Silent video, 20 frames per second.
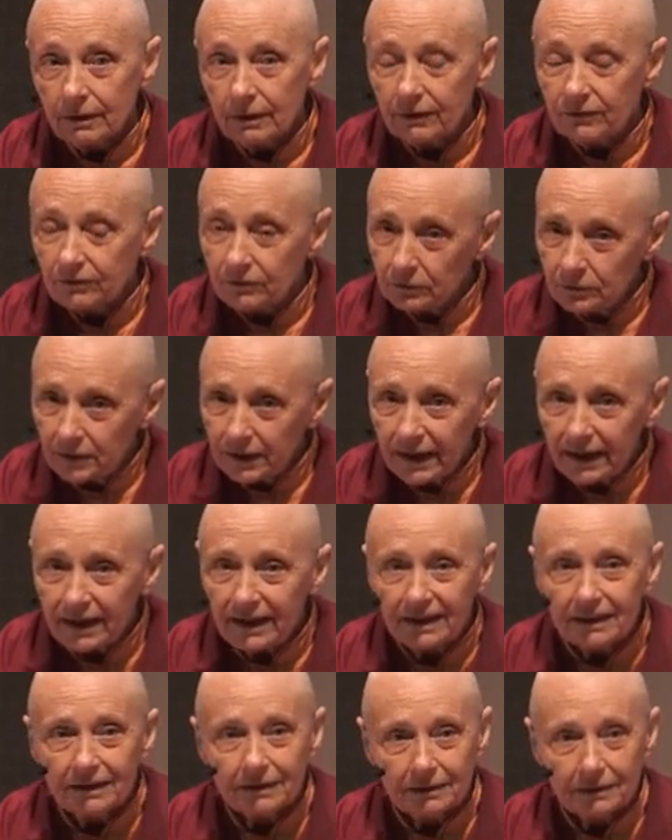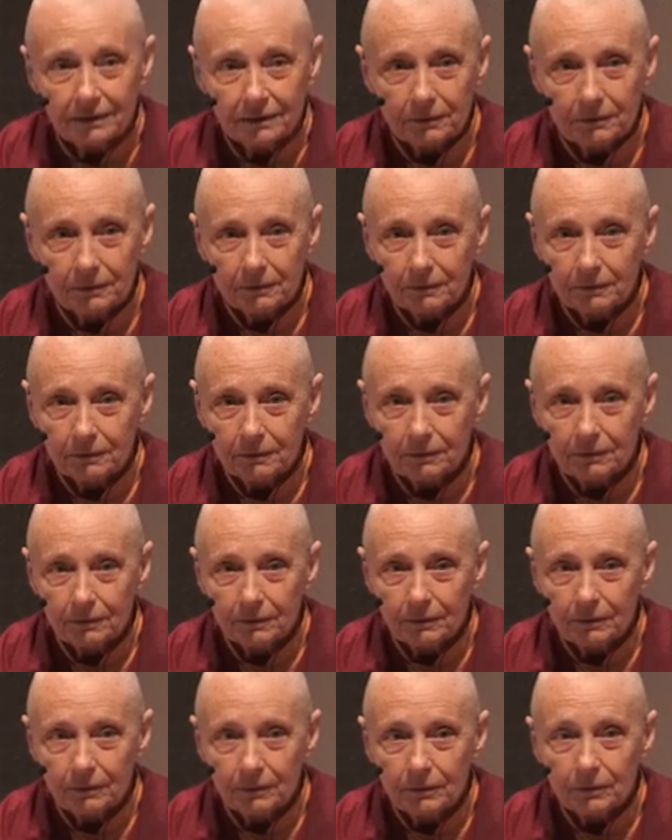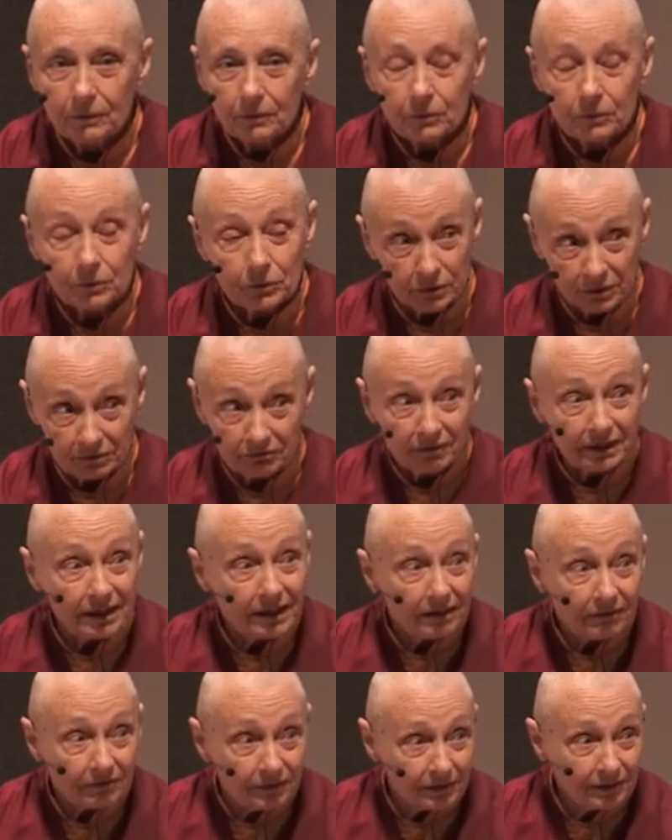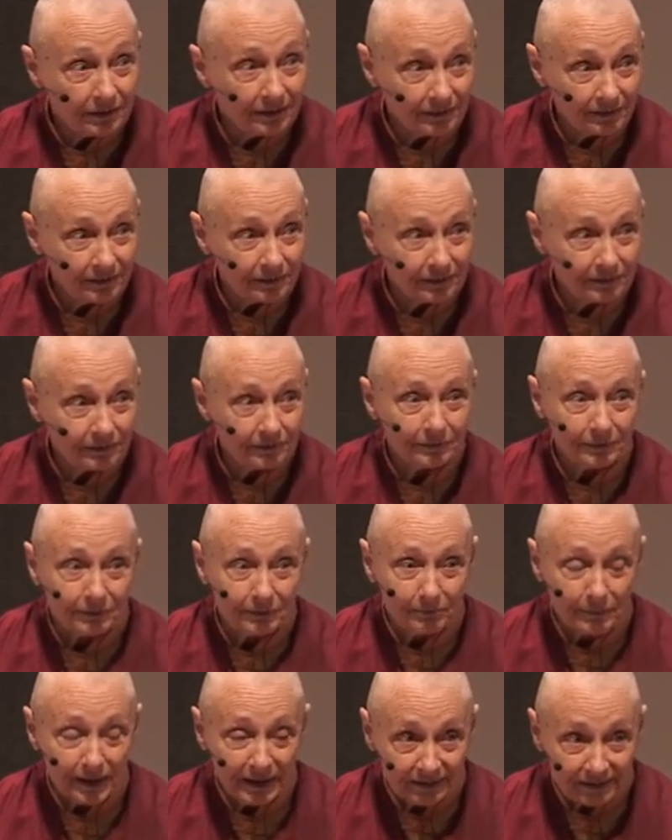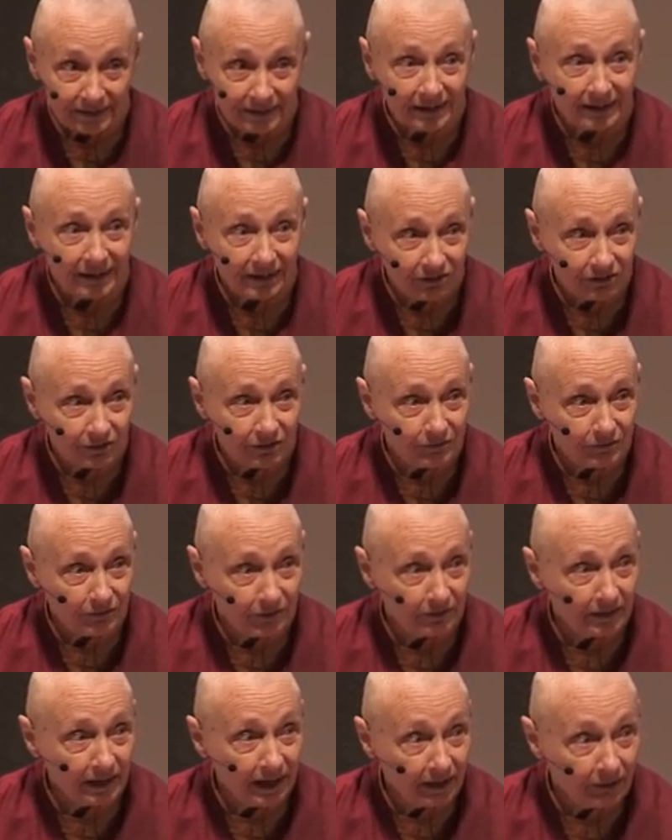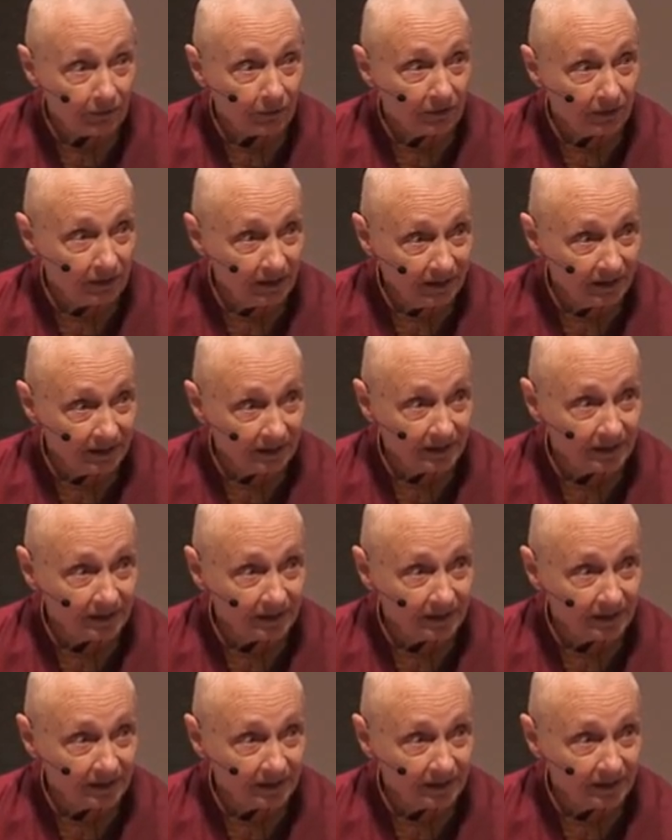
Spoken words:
It's okay. You can recover. Your basic nature is very healthy.